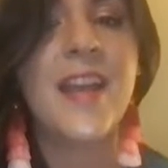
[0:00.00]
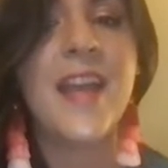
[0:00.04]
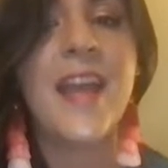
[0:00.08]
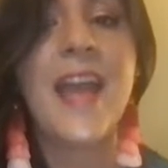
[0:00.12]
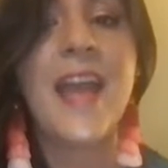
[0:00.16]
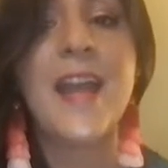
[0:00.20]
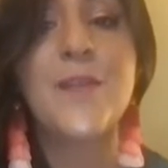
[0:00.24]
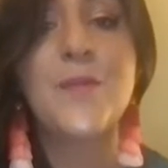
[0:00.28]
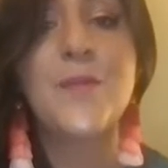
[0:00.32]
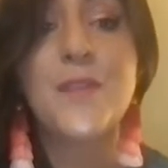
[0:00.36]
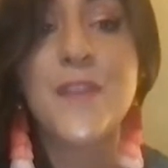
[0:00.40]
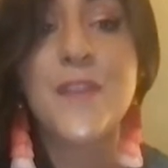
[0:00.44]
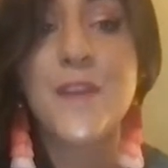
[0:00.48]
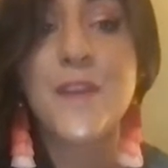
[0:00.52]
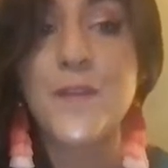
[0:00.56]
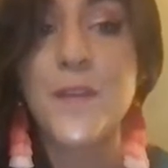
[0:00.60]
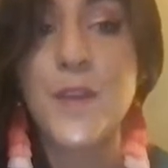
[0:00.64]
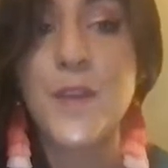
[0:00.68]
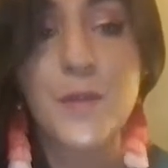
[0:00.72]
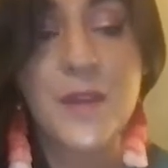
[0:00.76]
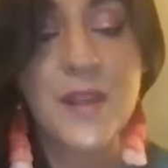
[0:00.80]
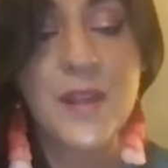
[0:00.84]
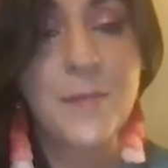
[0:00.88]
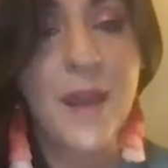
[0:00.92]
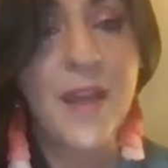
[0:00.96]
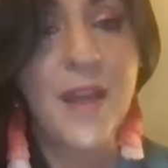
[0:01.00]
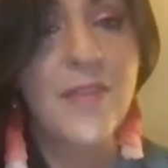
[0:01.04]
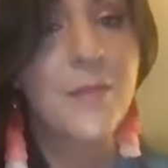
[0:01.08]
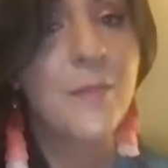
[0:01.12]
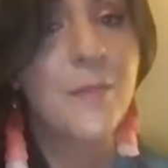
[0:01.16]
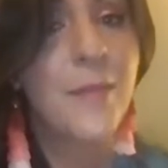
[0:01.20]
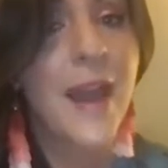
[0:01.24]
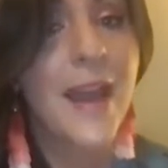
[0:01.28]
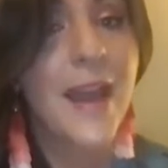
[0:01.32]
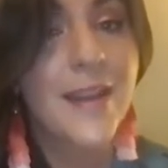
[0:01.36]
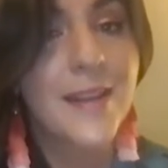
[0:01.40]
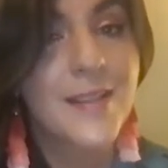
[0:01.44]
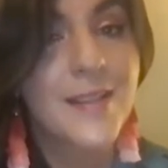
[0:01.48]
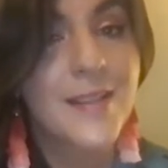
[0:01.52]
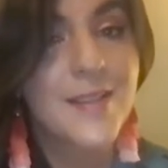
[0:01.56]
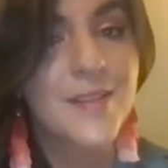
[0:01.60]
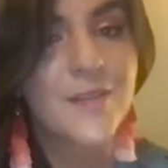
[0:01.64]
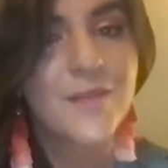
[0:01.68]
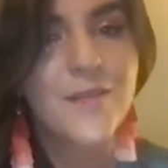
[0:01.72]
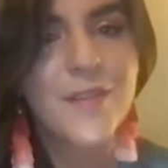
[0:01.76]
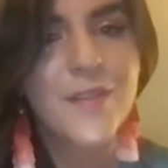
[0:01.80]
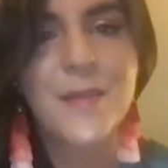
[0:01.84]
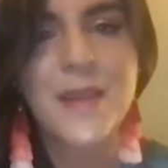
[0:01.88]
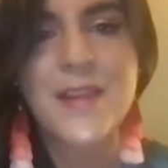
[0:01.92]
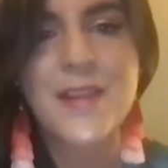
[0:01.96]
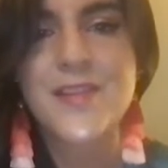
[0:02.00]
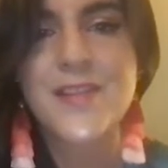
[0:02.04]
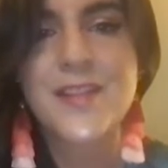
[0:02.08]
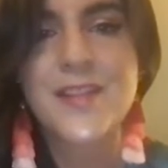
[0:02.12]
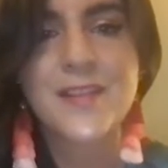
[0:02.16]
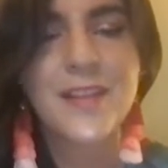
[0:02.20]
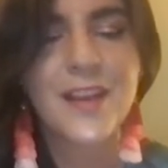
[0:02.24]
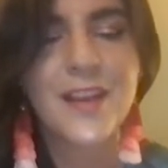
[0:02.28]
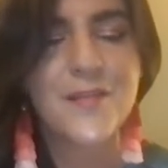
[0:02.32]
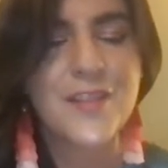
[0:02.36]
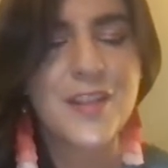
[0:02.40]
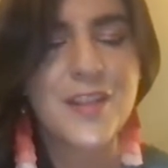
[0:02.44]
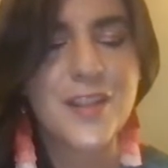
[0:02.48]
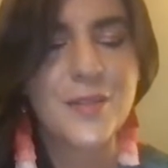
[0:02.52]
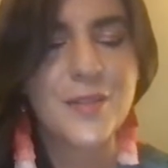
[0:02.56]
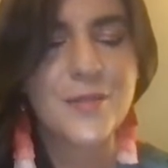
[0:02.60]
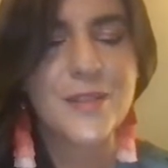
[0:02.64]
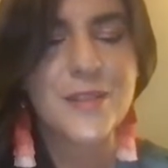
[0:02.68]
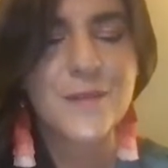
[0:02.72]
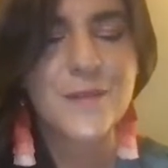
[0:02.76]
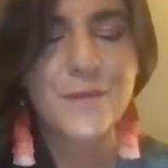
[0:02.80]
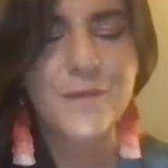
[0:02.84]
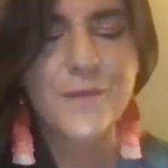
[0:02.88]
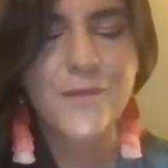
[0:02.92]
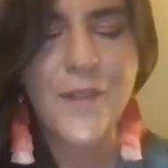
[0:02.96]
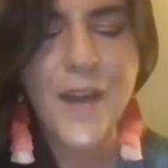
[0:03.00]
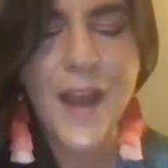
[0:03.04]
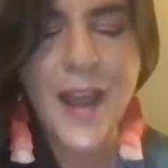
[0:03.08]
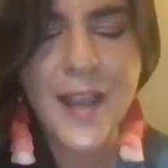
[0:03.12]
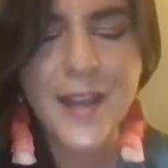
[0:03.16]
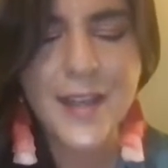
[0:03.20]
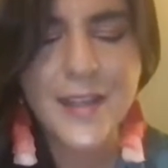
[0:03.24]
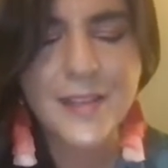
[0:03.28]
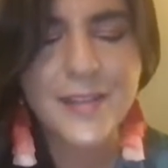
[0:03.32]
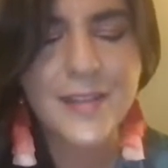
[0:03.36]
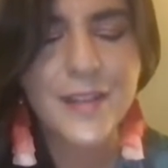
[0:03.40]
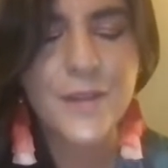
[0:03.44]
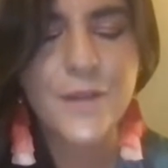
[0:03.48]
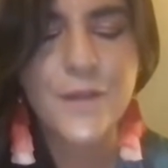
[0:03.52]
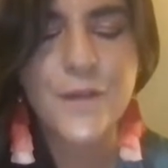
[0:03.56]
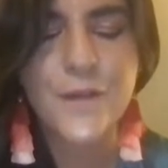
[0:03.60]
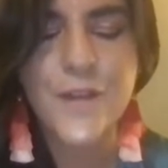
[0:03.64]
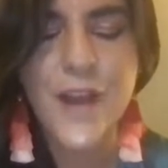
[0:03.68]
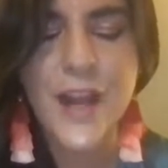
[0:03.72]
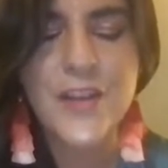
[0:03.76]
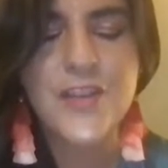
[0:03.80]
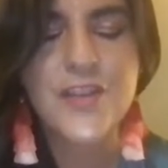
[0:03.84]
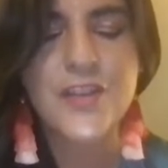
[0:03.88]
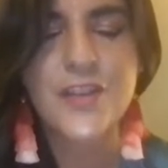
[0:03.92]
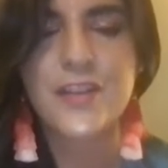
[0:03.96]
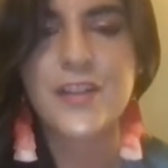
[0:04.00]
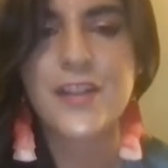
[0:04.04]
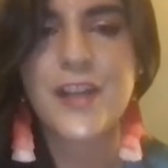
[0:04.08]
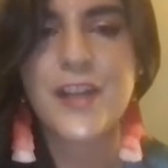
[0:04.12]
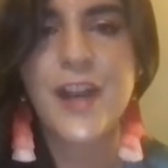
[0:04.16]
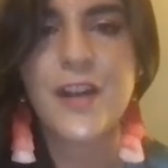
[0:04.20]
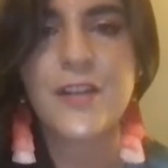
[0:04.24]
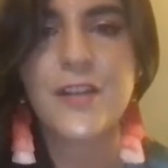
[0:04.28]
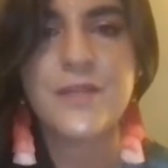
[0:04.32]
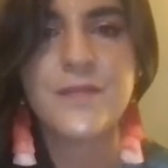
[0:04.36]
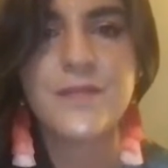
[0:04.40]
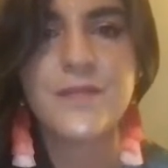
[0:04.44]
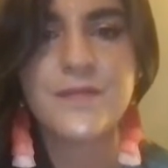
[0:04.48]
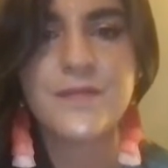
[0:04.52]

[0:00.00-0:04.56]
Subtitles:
And with the fury about the madness of the men she loved, she was finally fractured now.